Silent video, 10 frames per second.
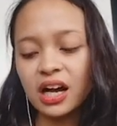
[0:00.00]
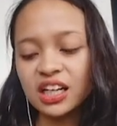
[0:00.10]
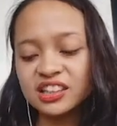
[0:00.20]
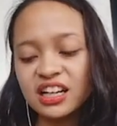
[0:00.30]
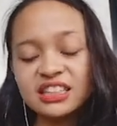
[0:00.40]

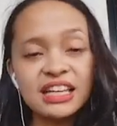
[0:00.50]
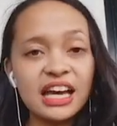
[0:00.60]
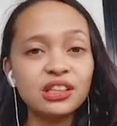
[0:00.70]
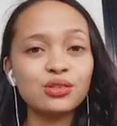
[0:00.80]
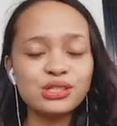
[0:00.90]

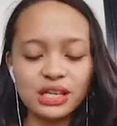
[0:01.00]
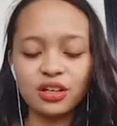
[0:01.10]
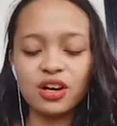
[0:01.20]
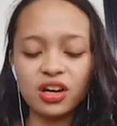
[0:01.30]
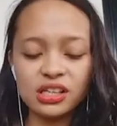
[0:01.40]
Non-nano zinc
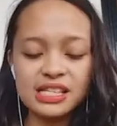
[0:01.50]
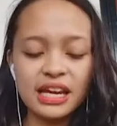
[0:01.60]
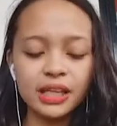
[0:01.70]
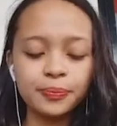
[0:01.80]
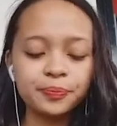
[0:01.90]

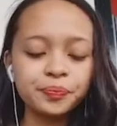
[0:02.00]
oxide.